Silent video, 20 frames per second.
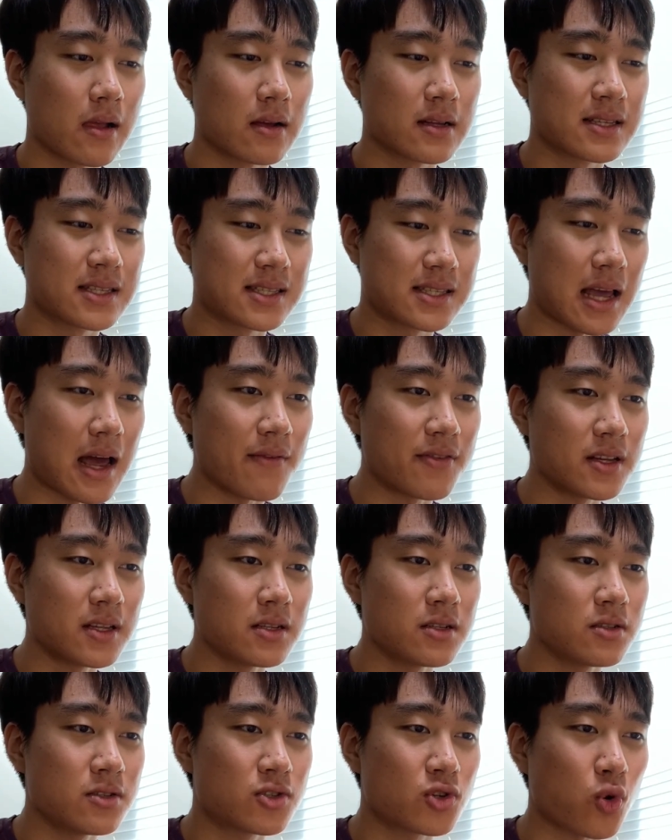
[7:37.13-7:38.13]

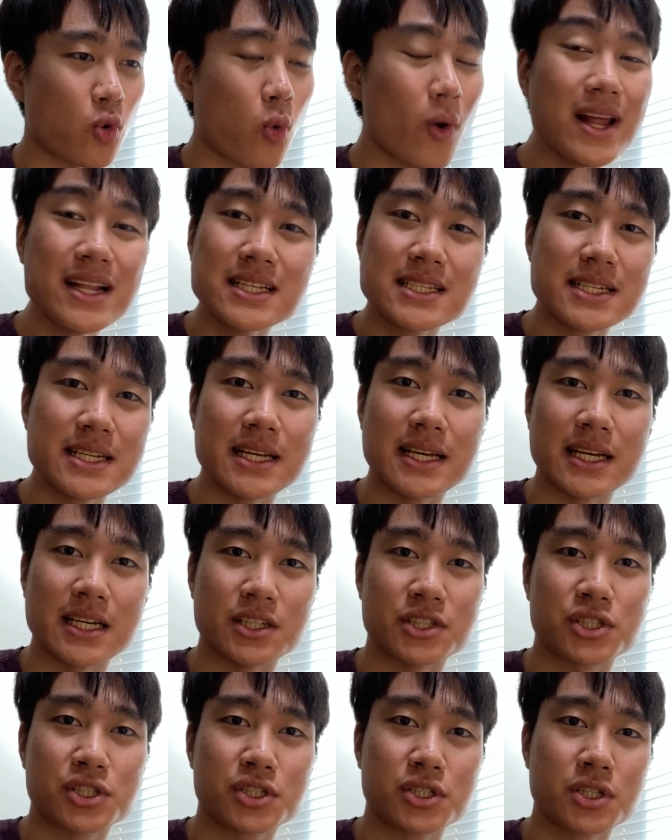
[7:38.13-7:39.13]

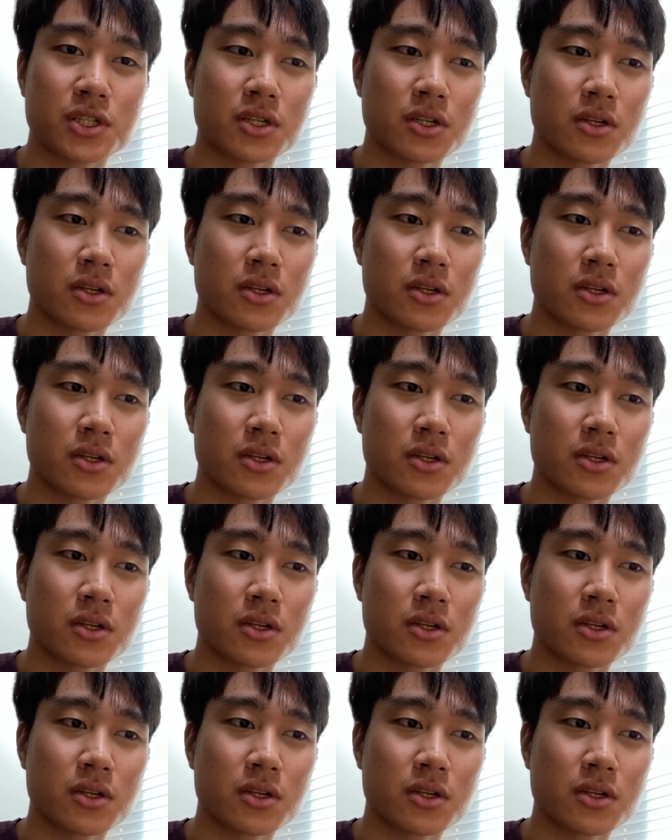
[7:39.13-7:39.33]
7:20-ish.